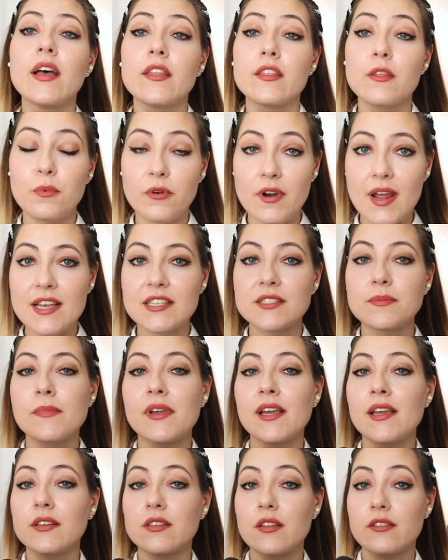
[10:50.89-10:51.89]
the price
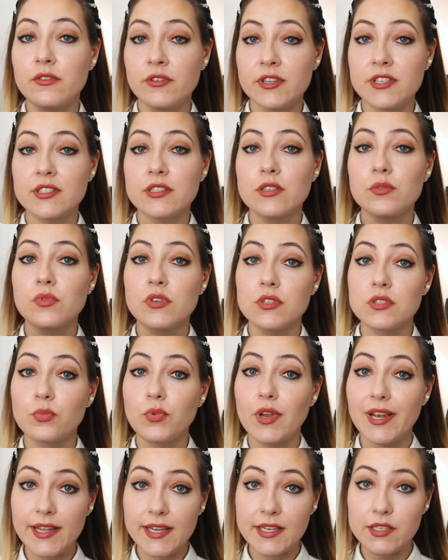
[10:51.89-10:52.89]
my Theresa was
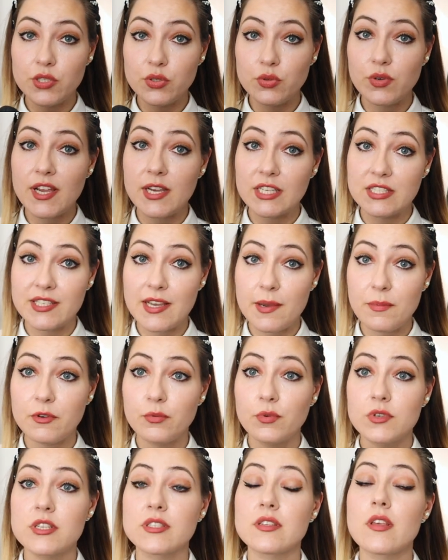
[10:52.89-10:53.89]
willing to accept
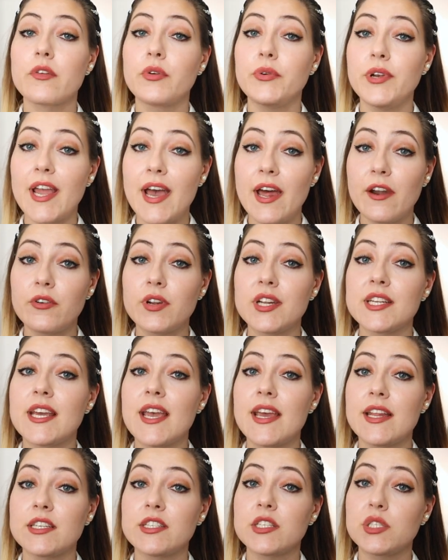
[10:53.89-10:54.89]
was
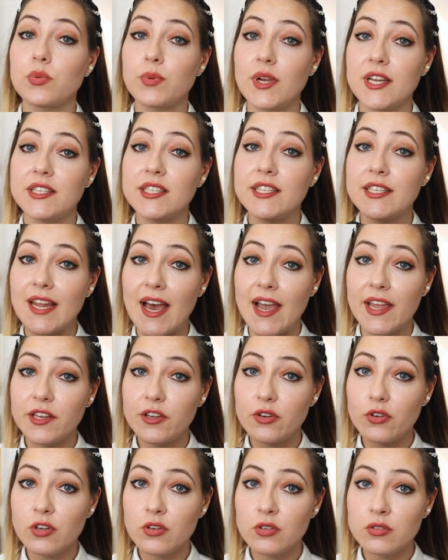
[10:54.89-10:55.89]
329
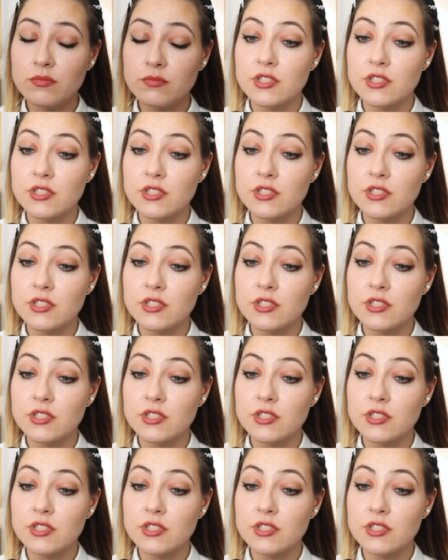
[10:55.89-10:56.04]
euro.